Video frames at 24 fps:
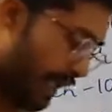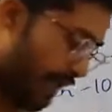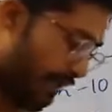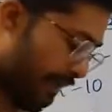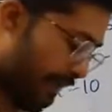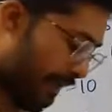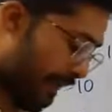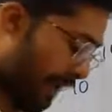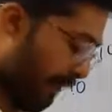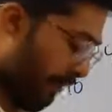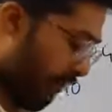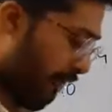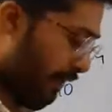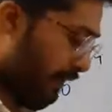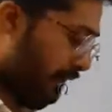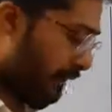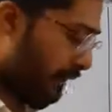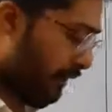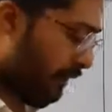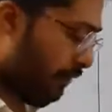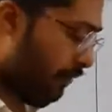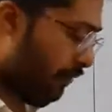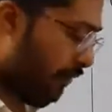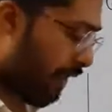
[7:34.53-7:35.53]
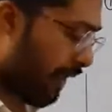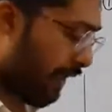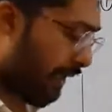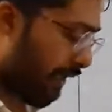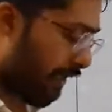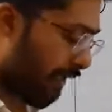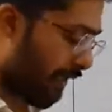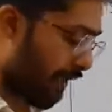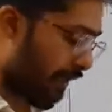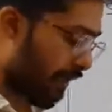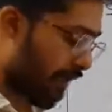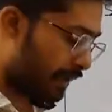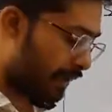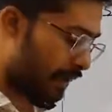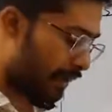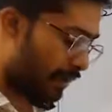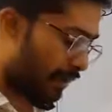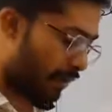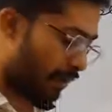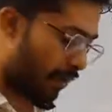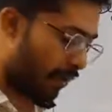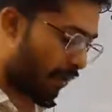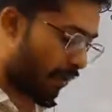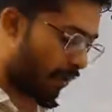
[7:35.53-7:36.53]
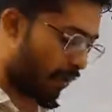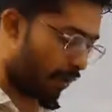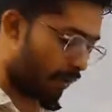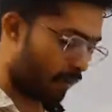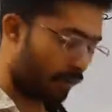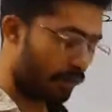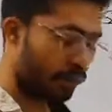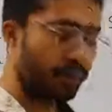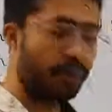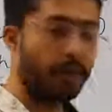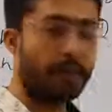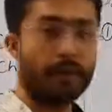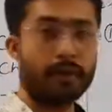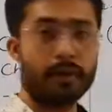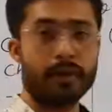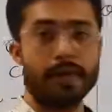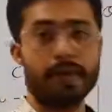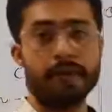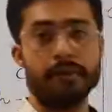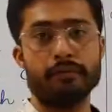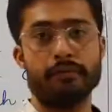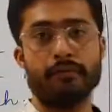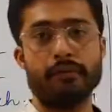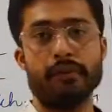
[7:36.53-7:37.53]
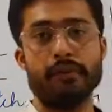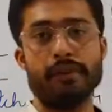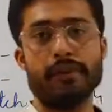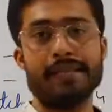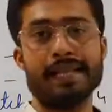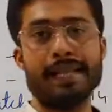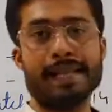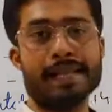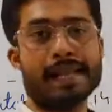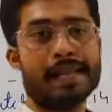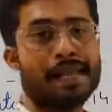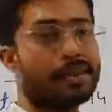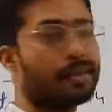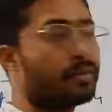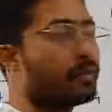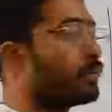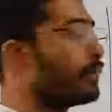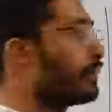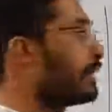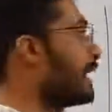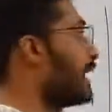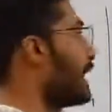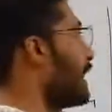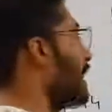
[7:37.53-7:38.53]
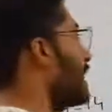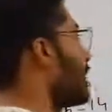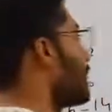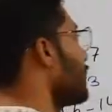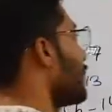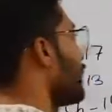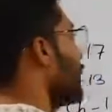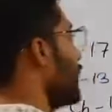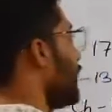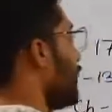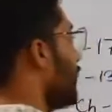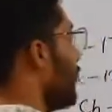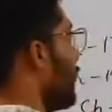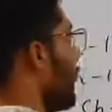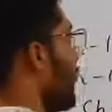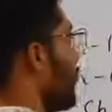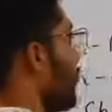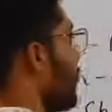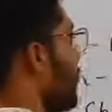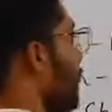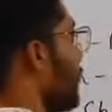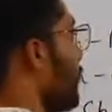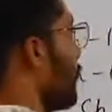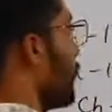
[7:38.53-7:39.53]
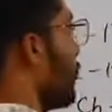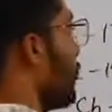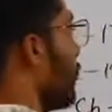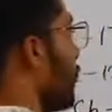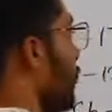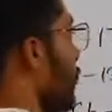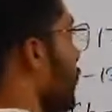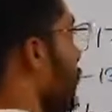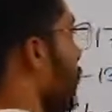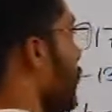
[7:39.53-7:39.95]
that receive very little or no rainfall, that are known as deserts.